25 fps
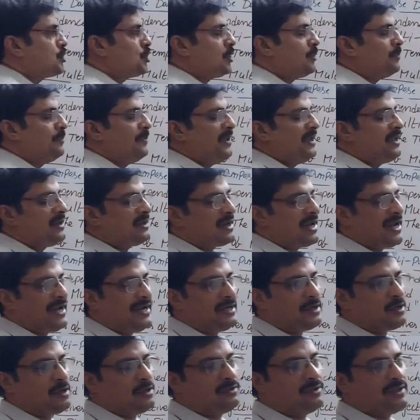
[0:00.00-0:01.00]
should be
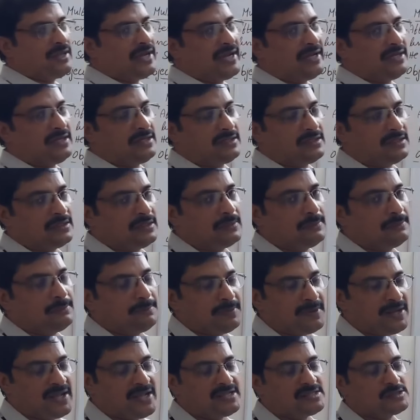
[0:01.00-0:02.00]
right on
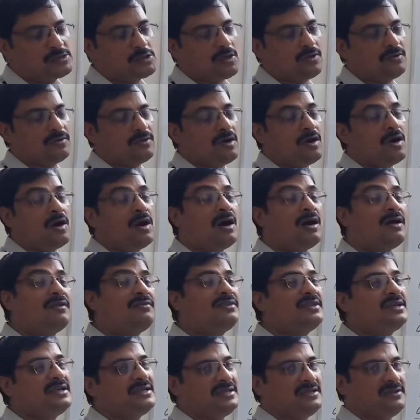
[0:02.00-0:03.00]
that place or
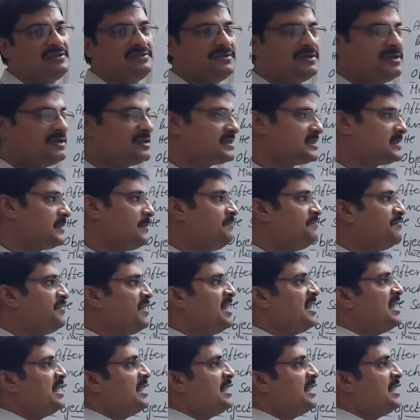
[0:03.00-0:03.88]
on the rivers.